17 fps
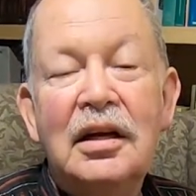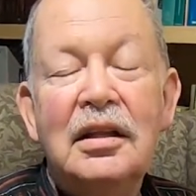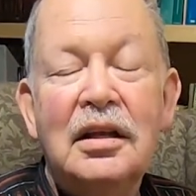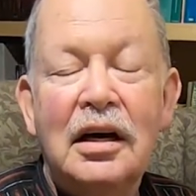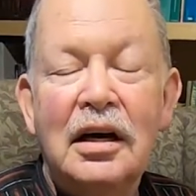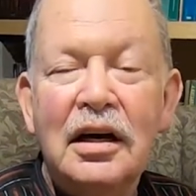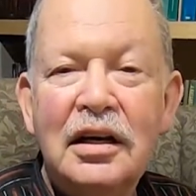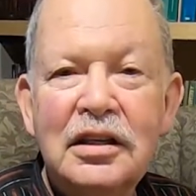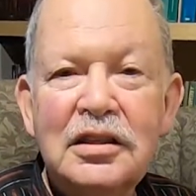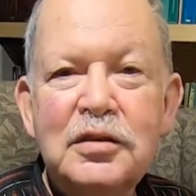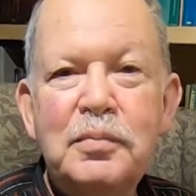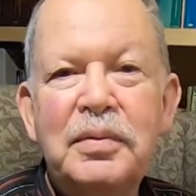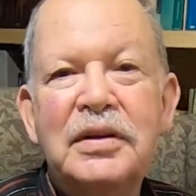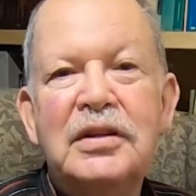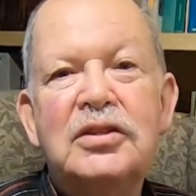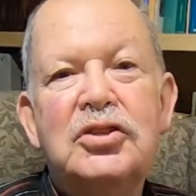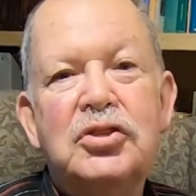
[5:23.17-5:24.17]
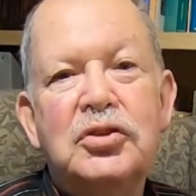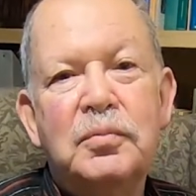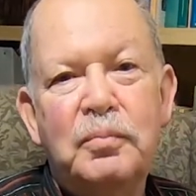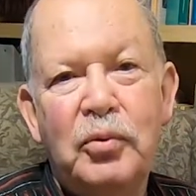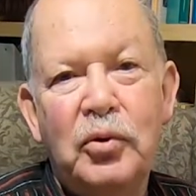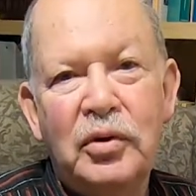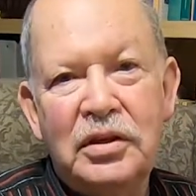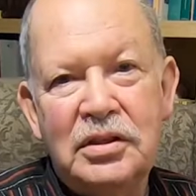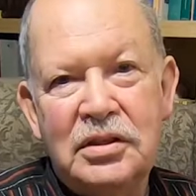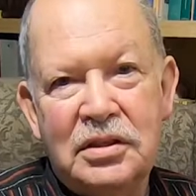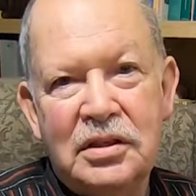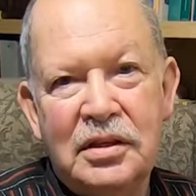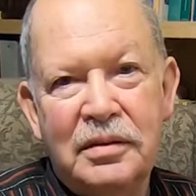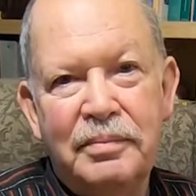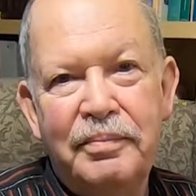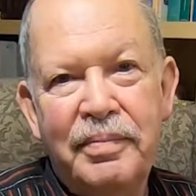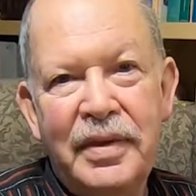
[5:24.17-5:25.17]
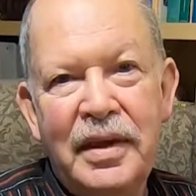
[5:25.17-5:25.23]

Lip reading: The husband supports them.